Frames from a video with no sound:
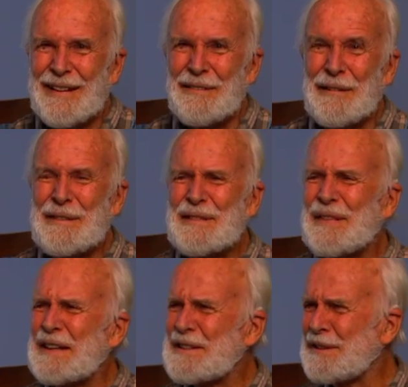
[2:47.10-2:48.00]
Well, we
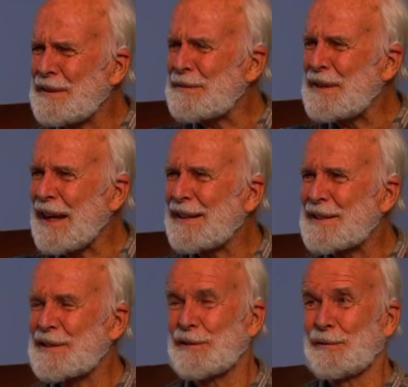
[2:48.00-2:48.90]
had
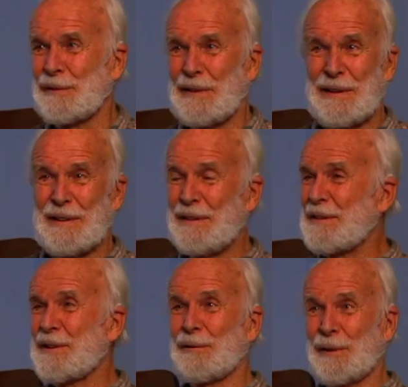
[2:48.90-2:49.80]
so
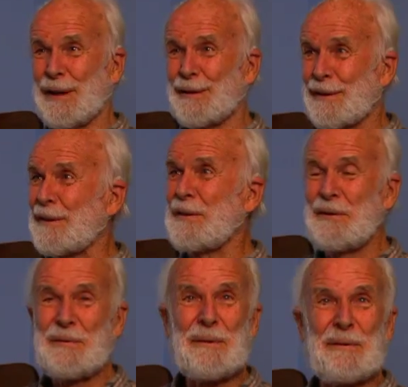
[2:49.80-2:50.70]
little to do
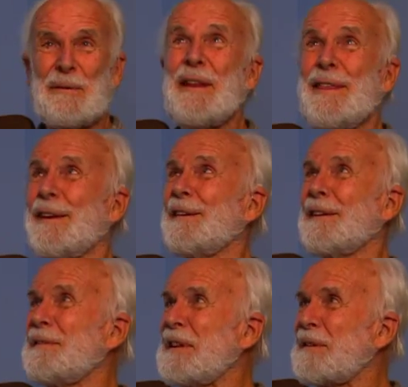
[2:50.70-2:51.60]
with it. I
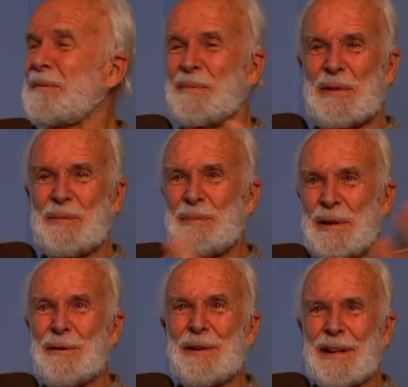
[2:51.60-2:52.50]
mean, the
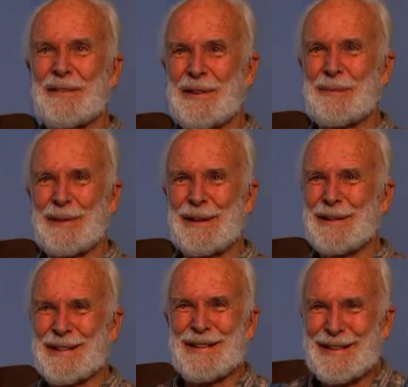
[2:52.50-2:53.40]
beauty of the
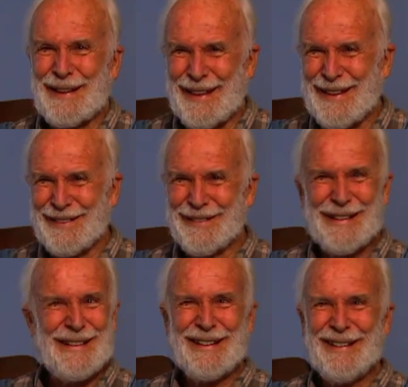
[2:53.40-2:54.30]
place is nothing that we
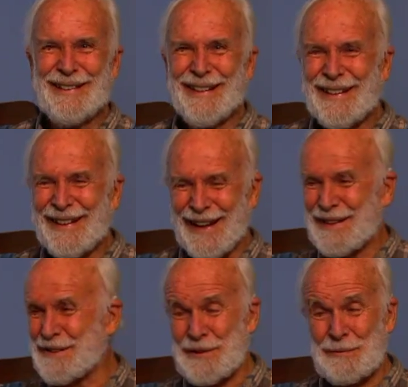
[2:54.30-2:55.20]
did. And
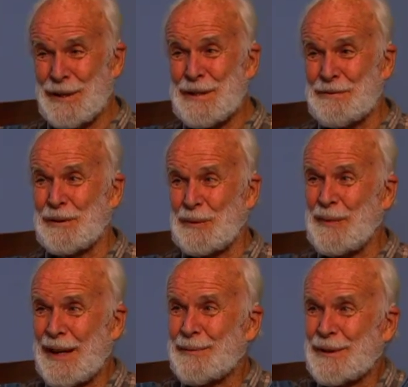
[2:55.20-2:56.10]
so it's wonderful to
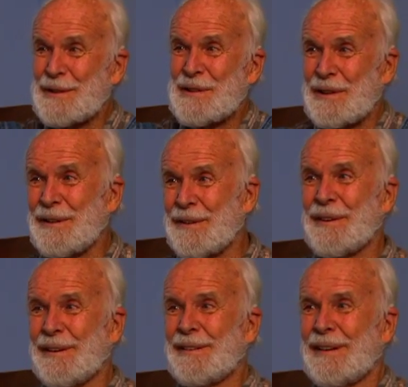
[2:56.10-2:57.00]
be able to share
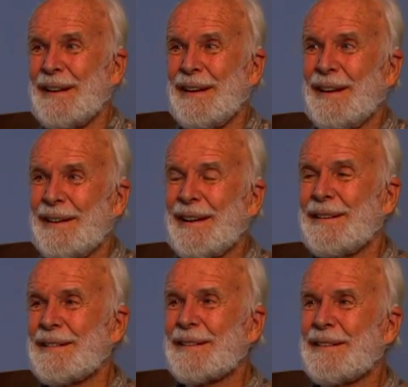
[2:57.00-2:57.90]
that
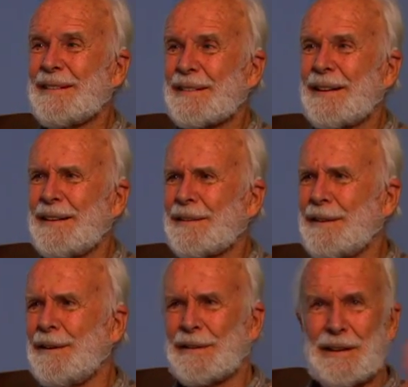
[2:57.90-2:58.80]
kind of
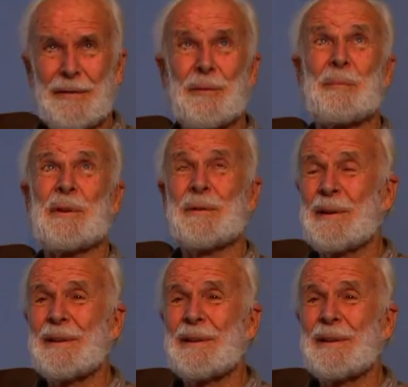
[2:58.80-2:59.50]
God-given beauty,